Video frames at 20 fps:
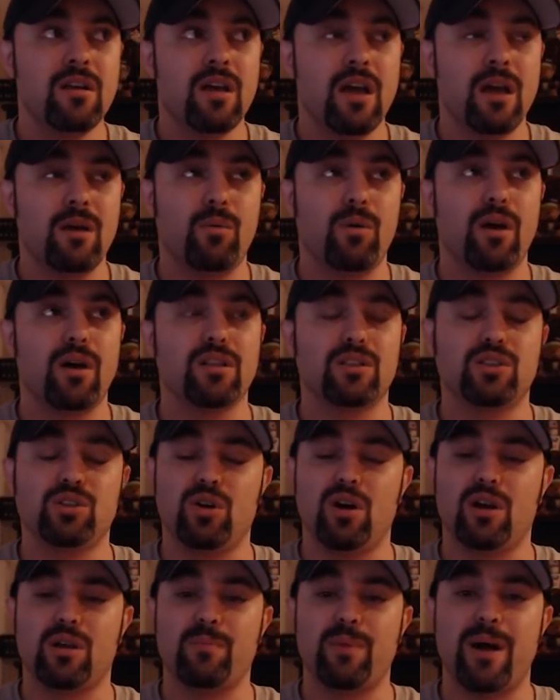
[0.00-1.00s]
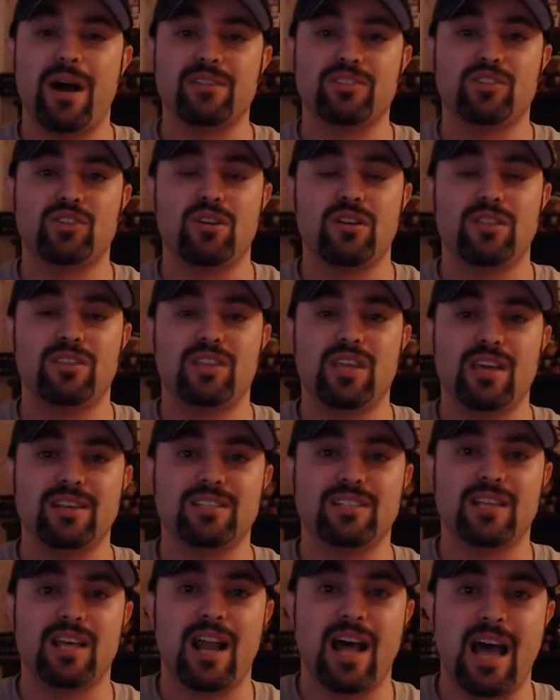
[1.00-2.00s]
and we're going to talk about certain things
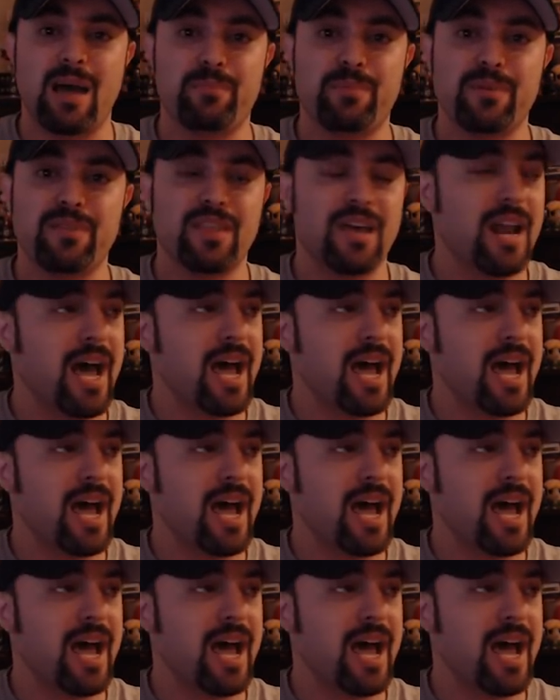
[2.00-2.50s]
that happened that